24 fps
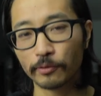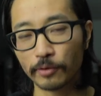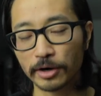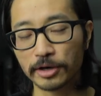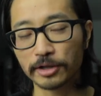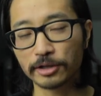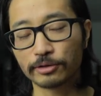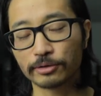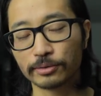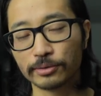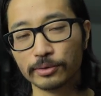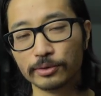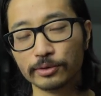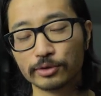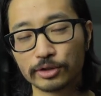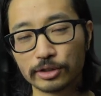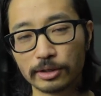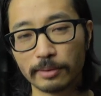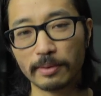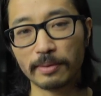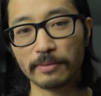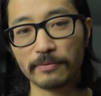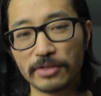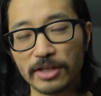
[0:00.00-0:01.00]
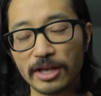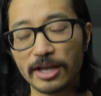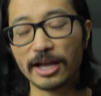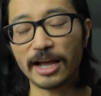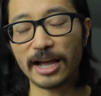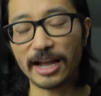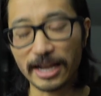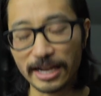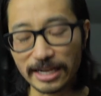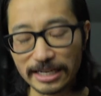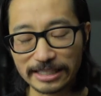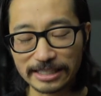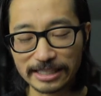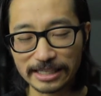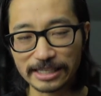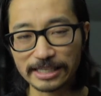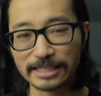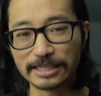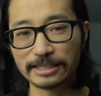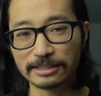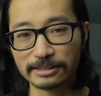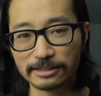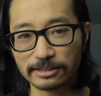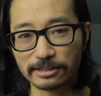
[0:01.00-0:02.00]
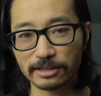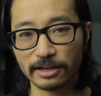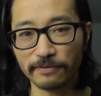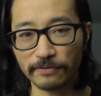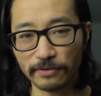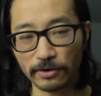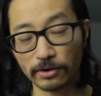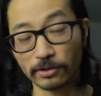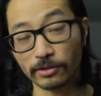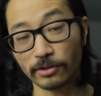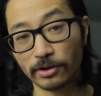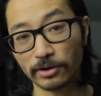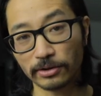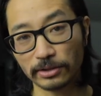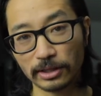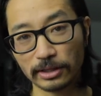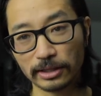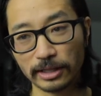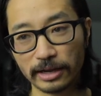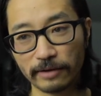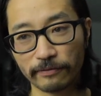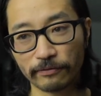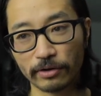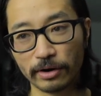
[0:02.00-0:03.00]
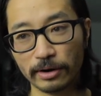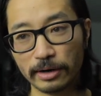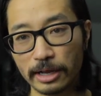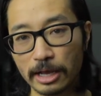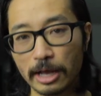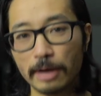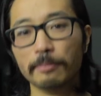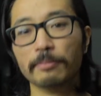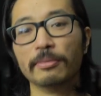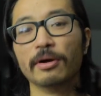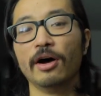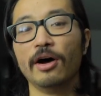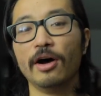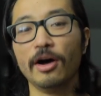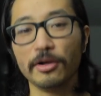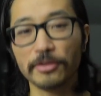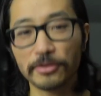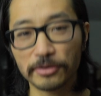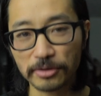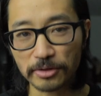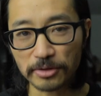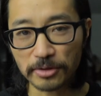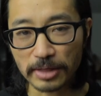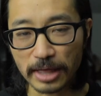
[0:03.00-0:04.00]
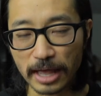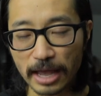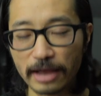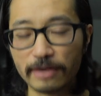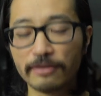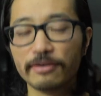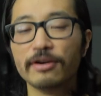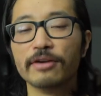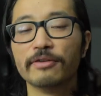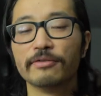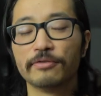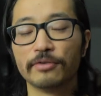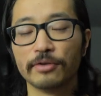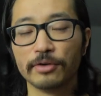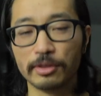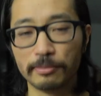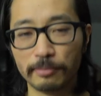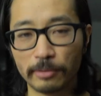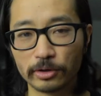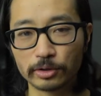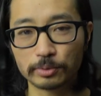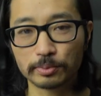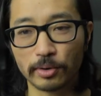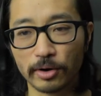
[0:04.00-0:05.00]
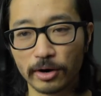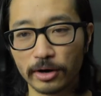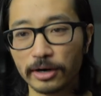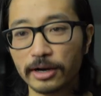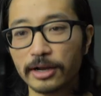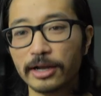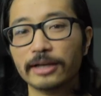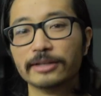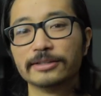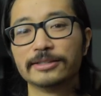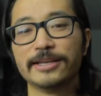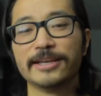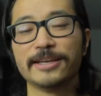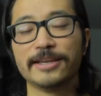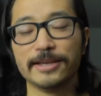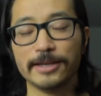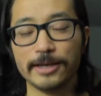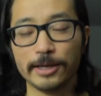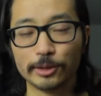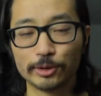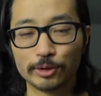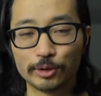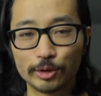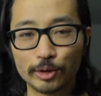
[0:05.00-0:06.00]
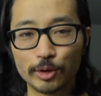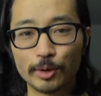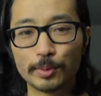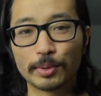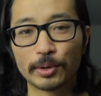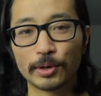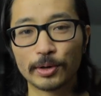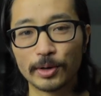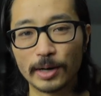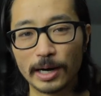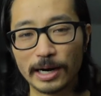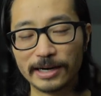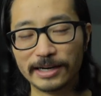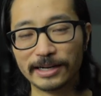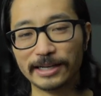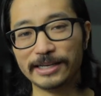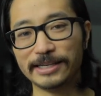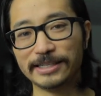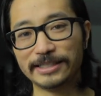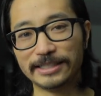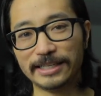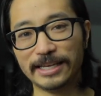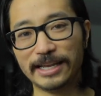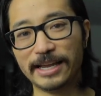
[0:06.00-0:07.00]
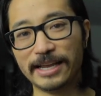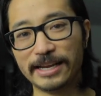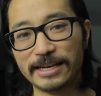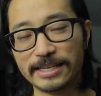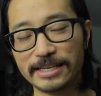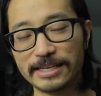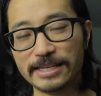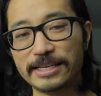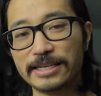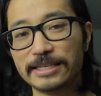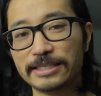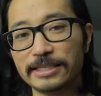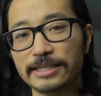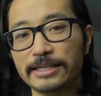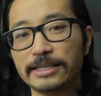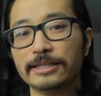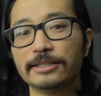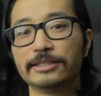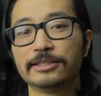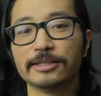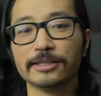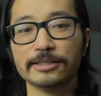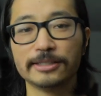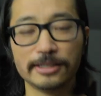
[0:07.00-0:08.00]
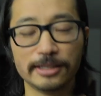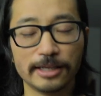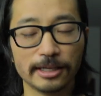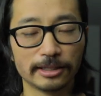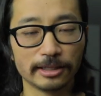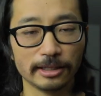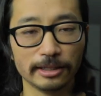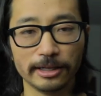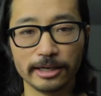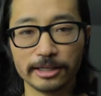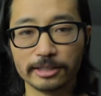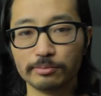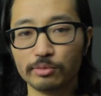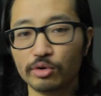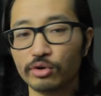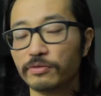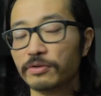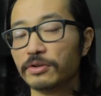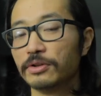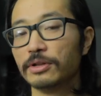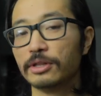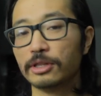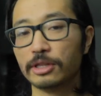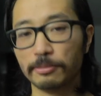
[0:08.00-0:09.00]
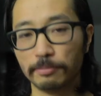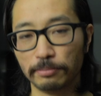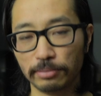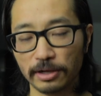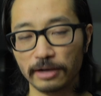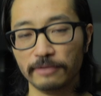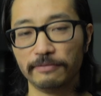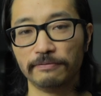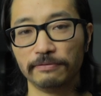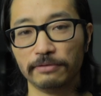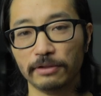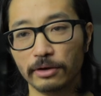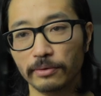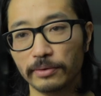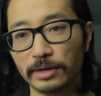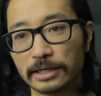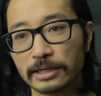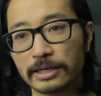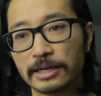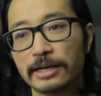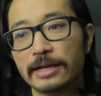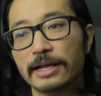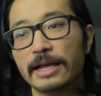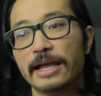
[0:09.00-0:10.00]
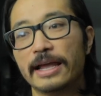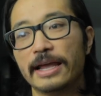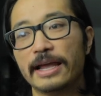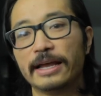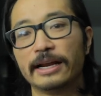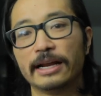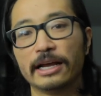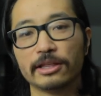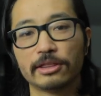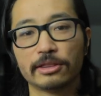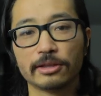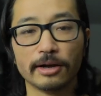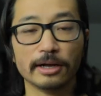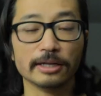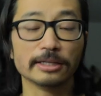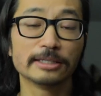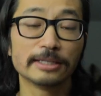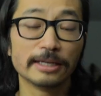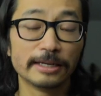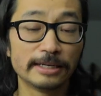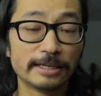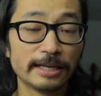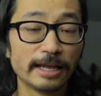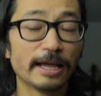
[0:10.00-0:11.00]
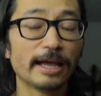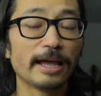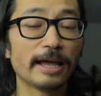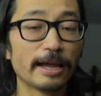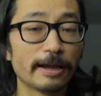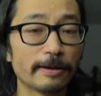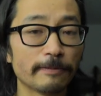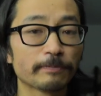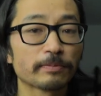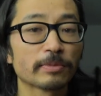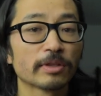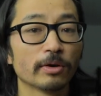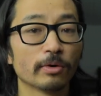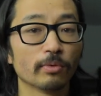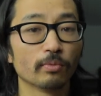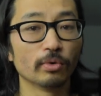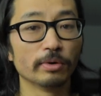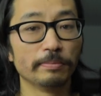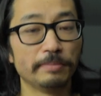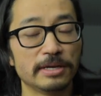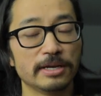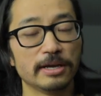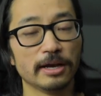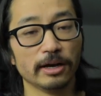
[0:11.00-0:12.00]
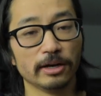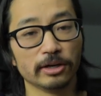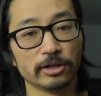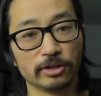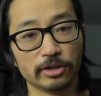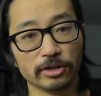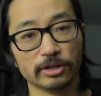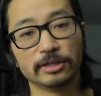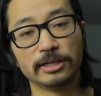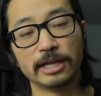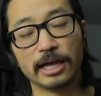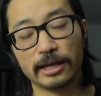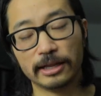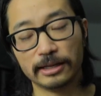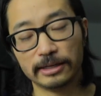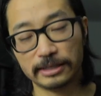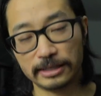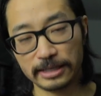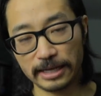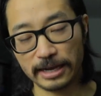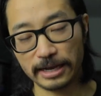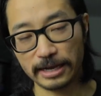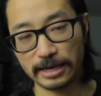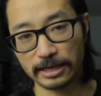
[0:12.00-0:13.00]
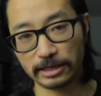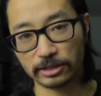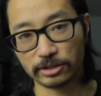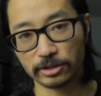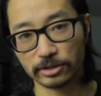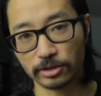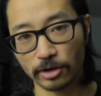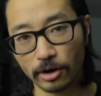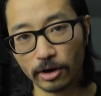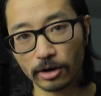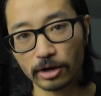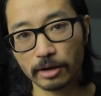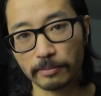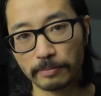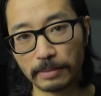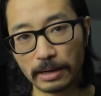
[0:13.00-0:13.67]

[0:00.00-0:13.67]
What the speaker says: running through some of the icy stuff along the lakefront, but other than that, for the most part, taking it super nice and easy just to get the legs moving, the blood flowing. And I thought today would be a good day to talk